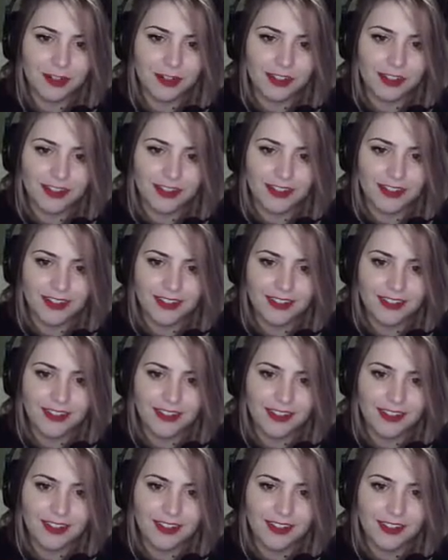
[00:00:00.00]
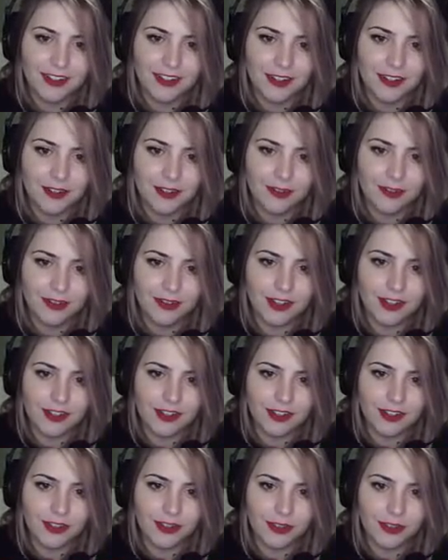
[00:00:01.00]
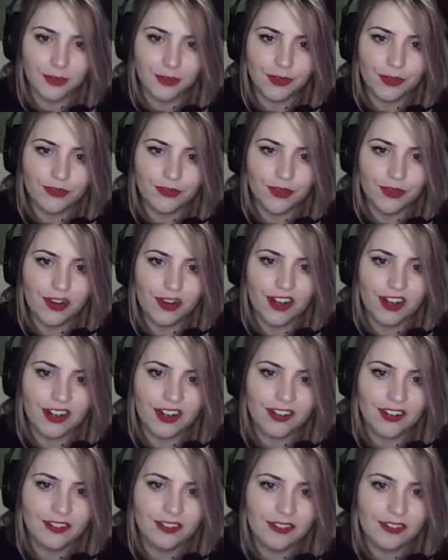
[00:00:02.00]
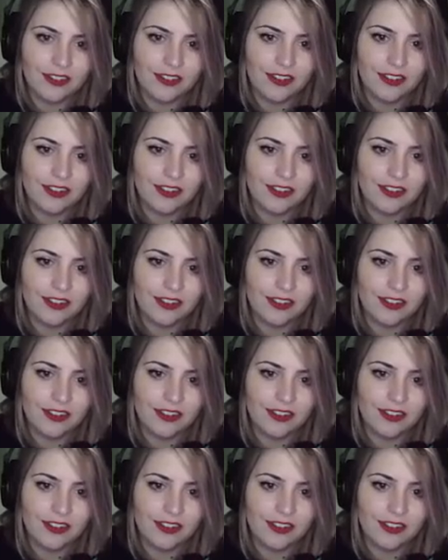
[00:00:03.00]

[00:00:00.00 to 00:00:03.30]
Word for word: Don't worry. 1, 2, 3, 4.